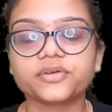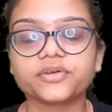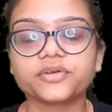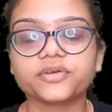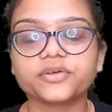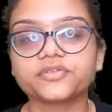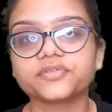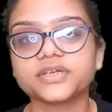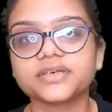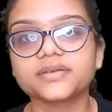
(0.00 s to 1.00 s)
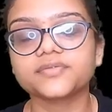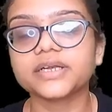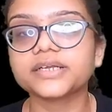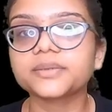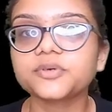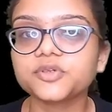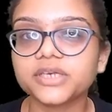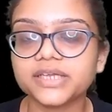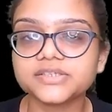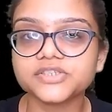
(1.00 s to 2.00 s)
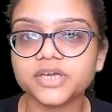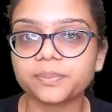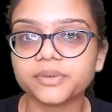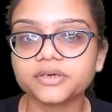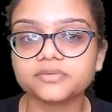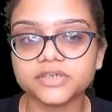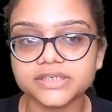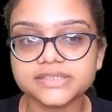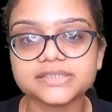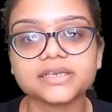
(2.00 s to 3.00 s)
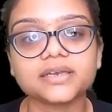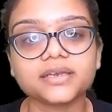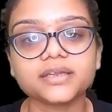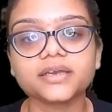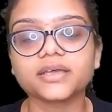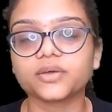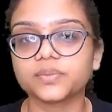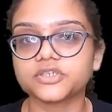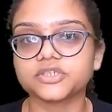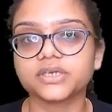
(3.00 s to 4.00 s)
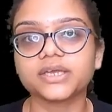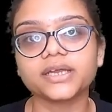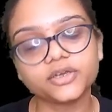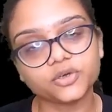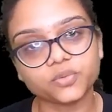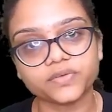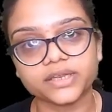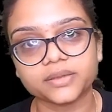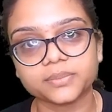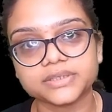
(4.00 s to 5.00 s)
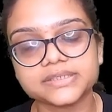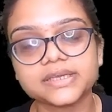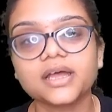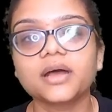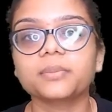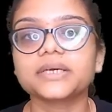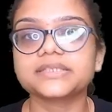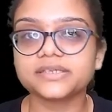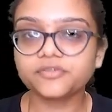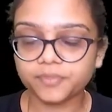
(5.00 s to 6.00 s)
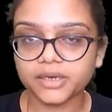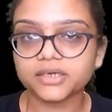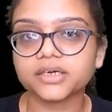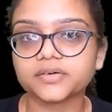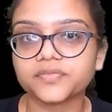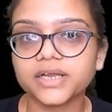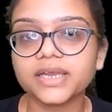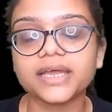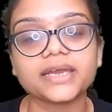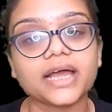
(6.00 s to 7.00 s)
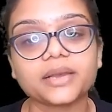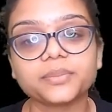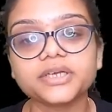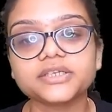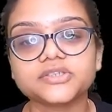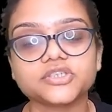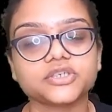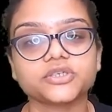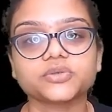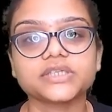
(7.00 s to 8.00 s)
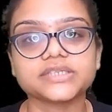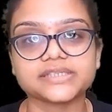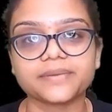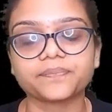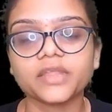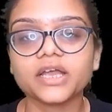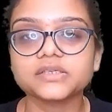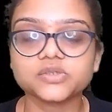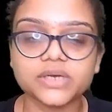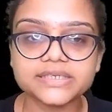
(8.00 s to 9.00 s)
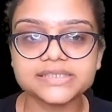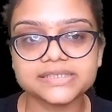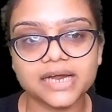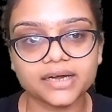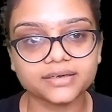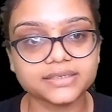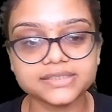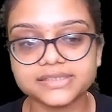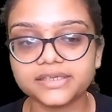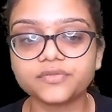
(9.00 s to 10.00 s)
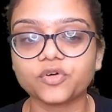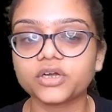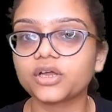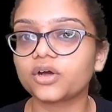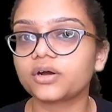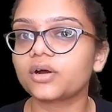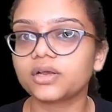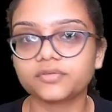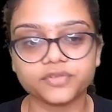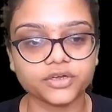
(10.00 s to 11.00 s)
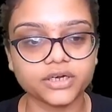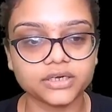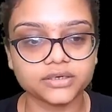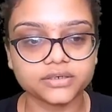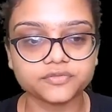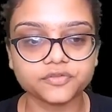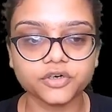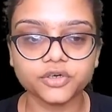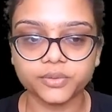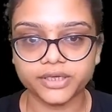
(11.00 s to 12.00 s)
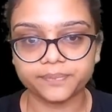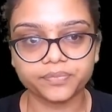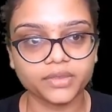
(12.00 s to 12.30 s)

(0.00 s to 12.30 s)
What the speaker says: Hello everyone, welcome to the next chapter, which is linear equation in two variables. Myself Palak Agarwal and I'll be teaching you the same. So let's start and see what all we're gonna learn for today.